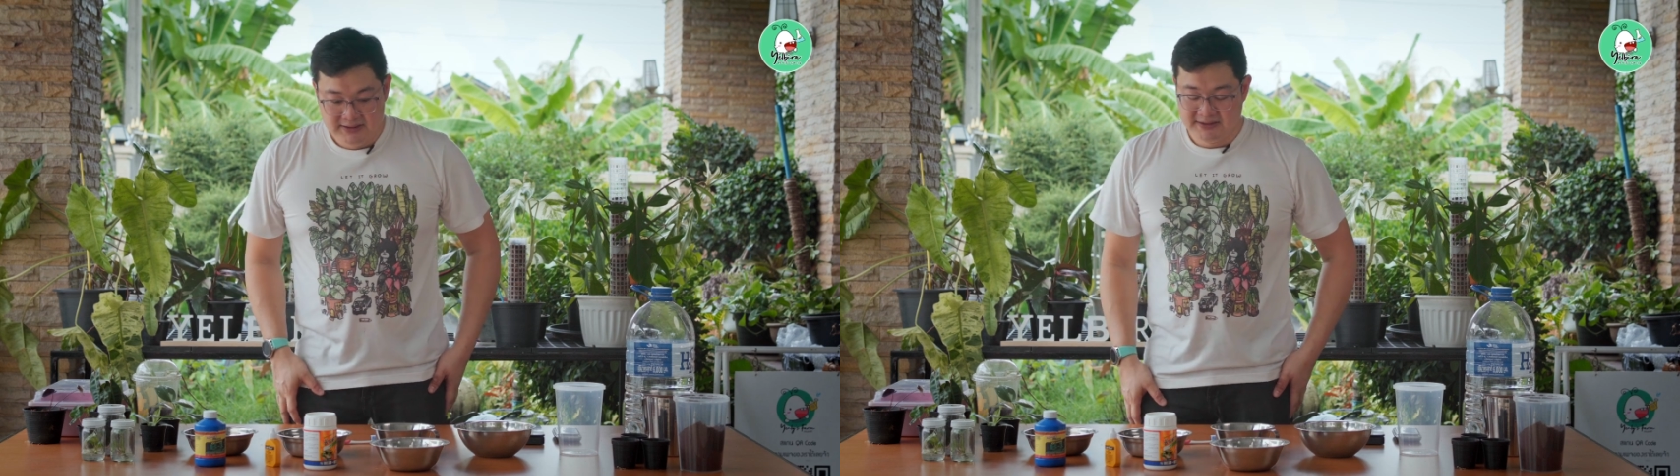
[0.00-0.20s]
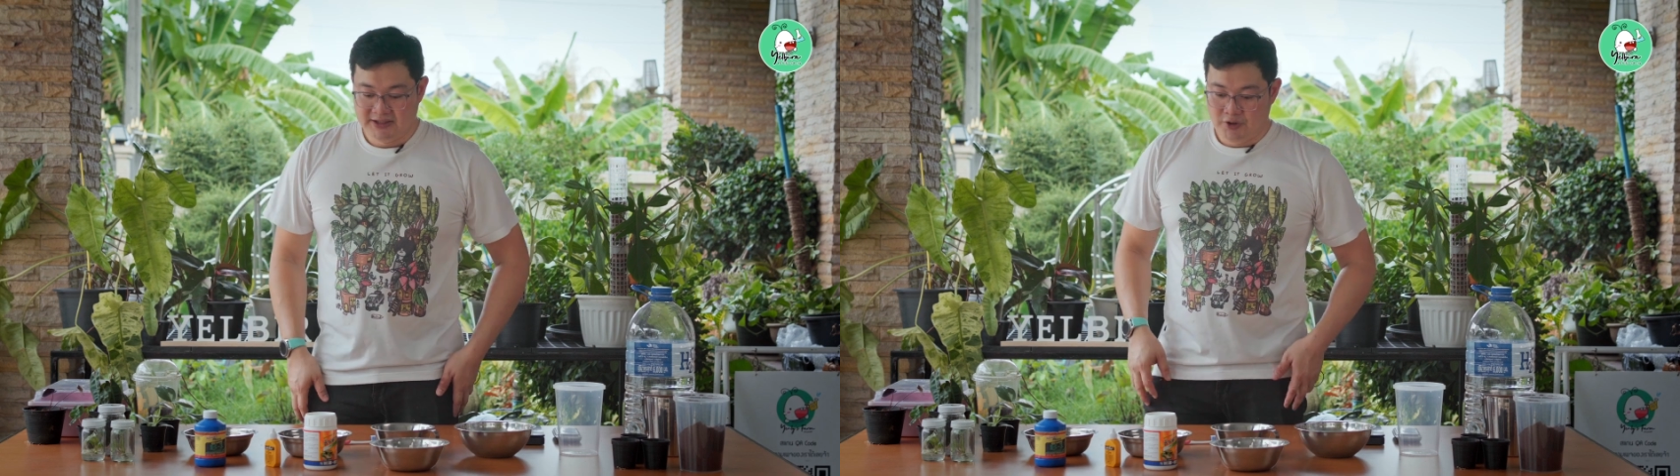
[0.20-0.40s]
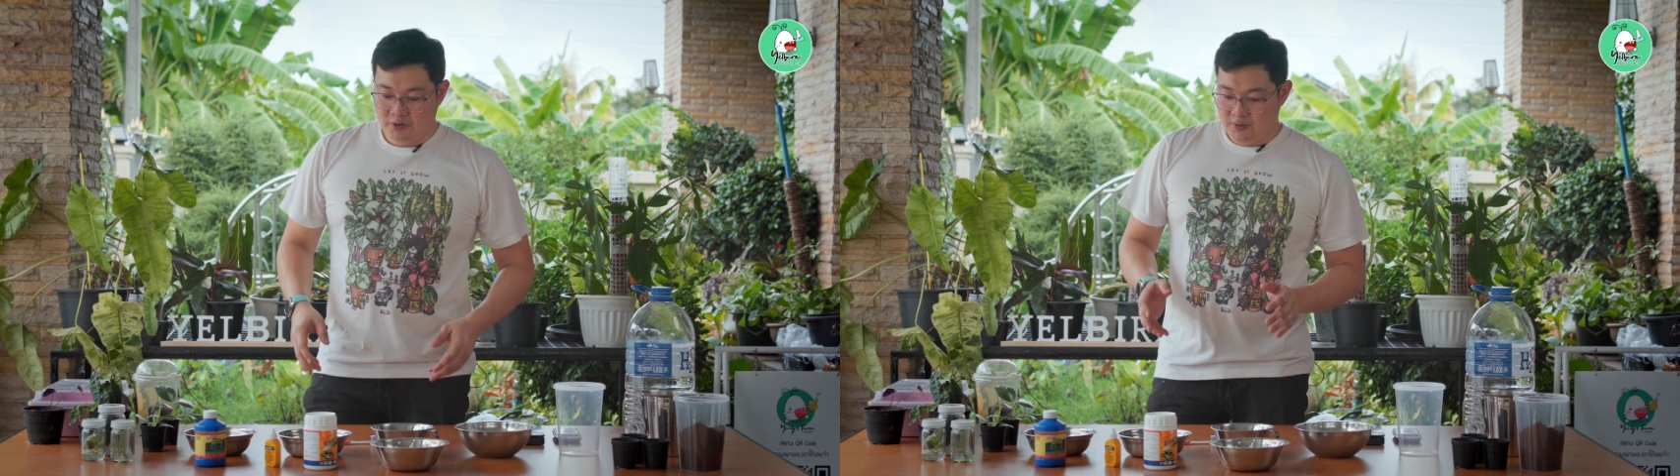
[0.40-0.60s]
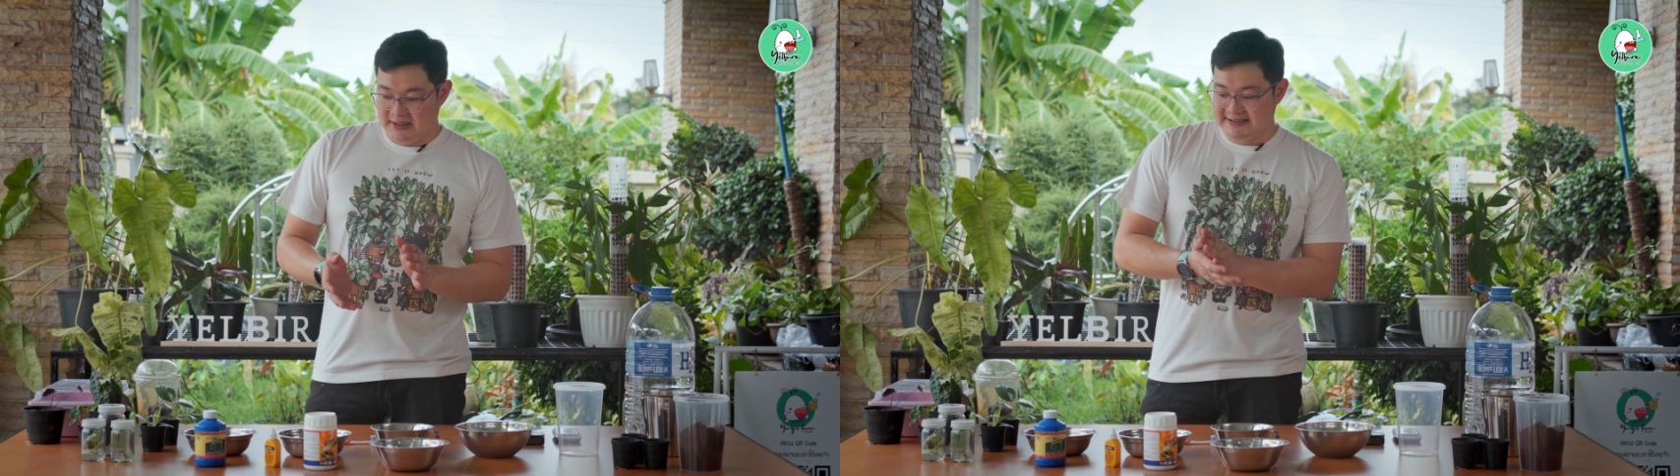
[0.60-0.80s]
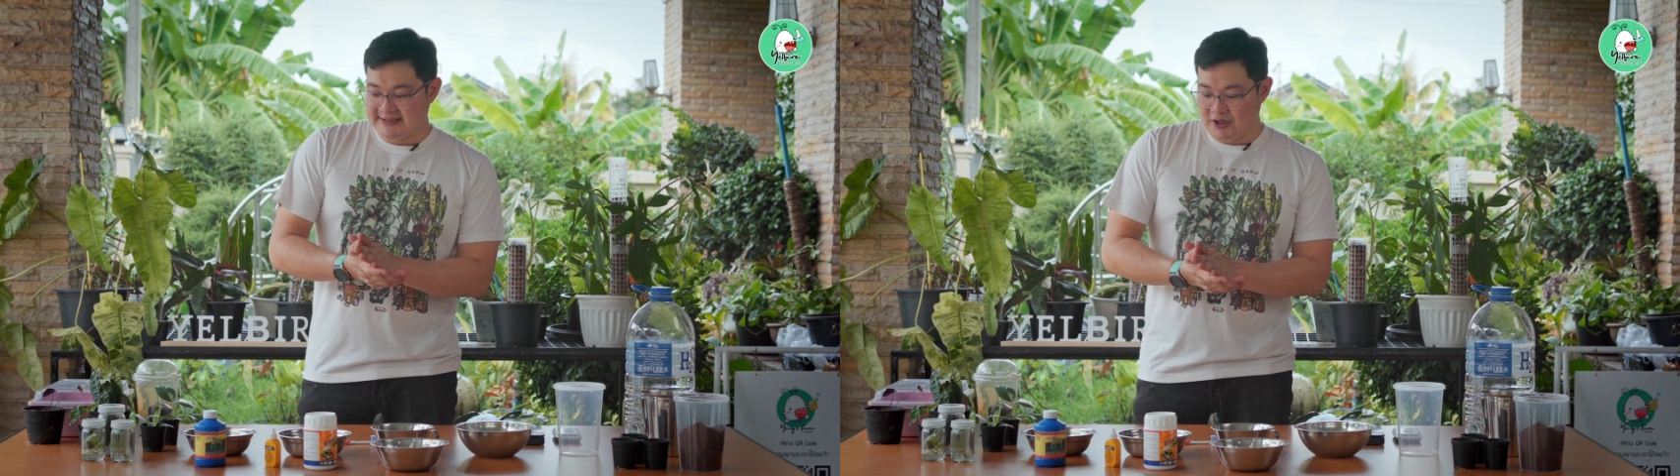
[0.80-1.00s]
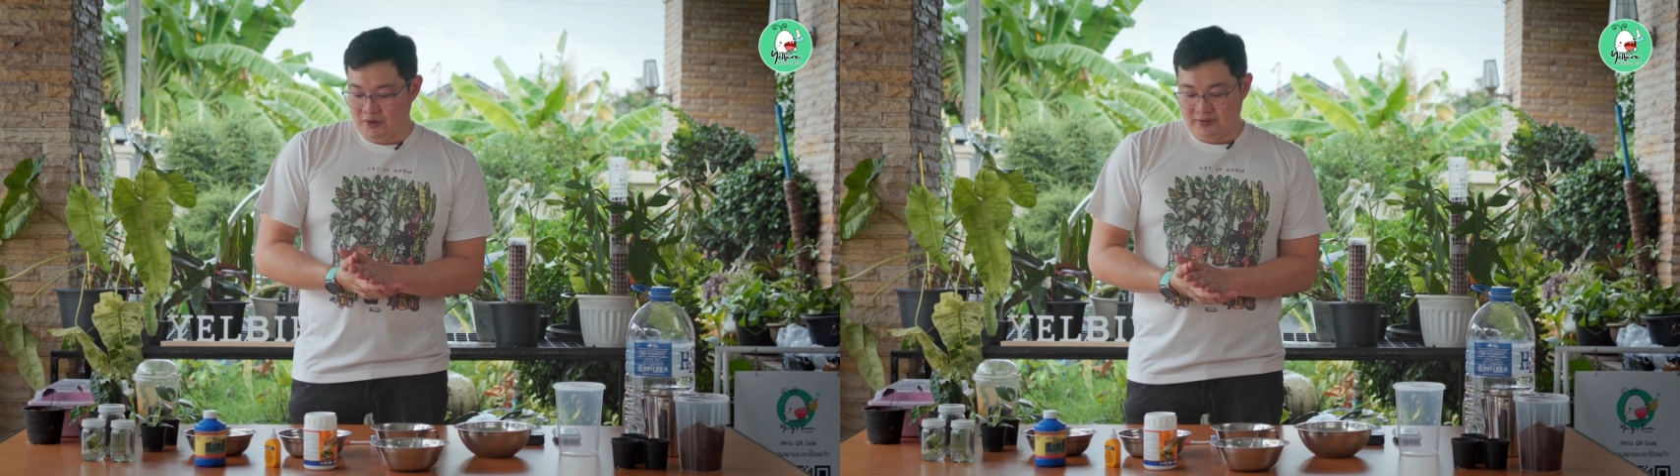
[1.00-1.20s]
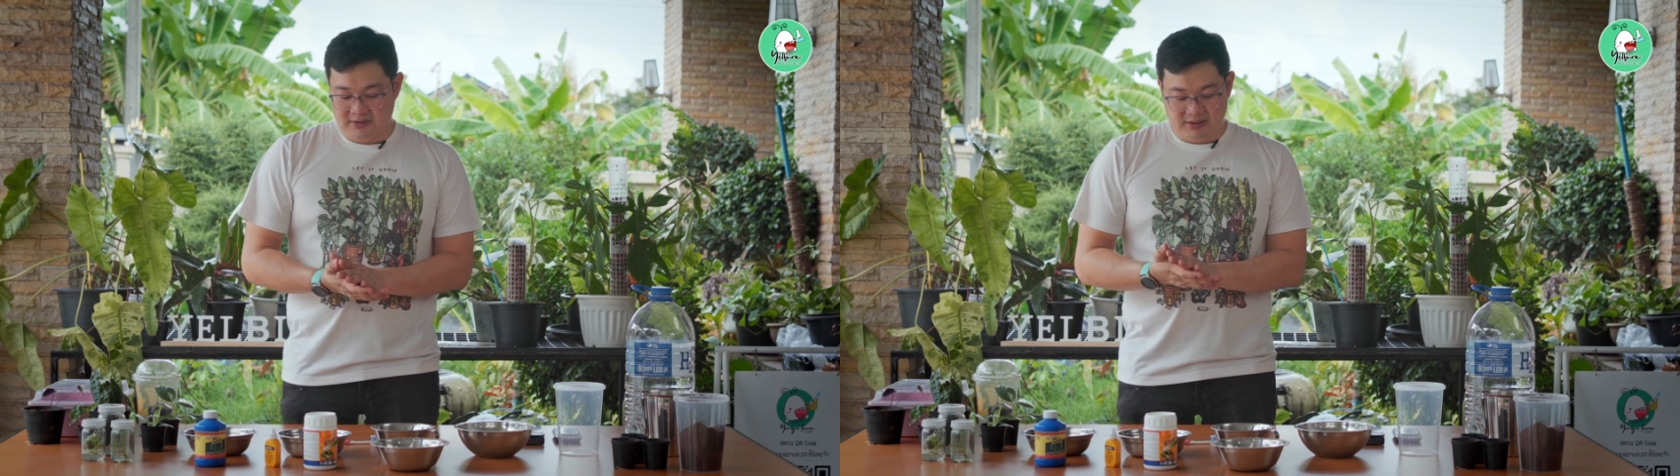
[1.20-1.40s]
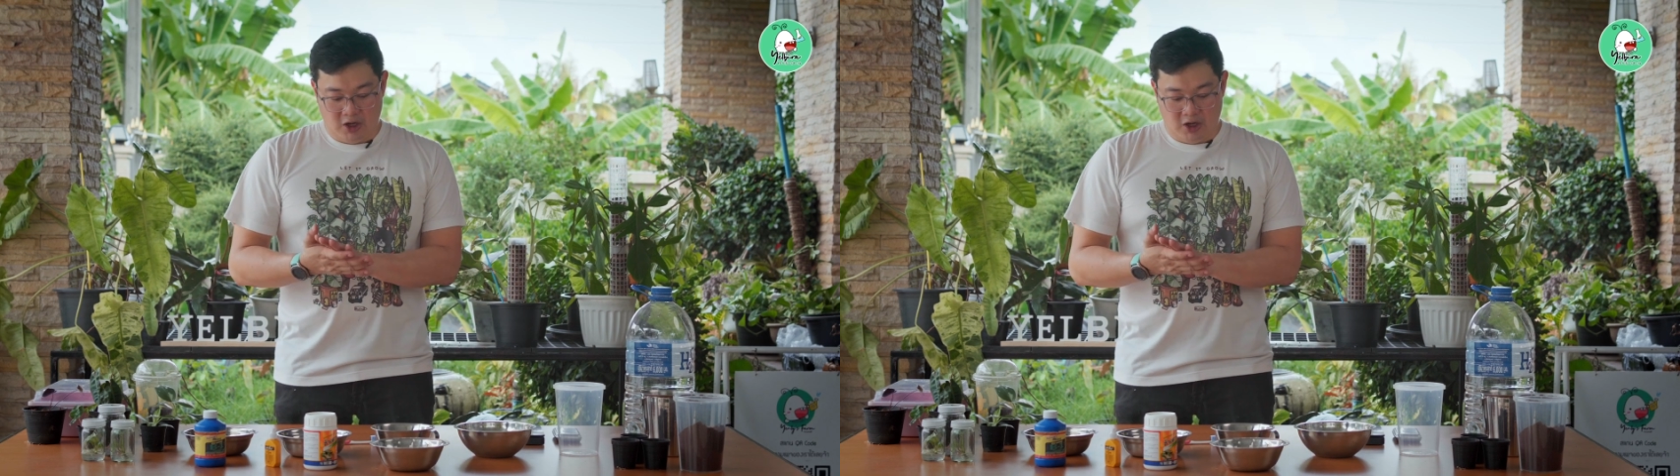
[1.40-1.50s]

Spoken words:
So let's go.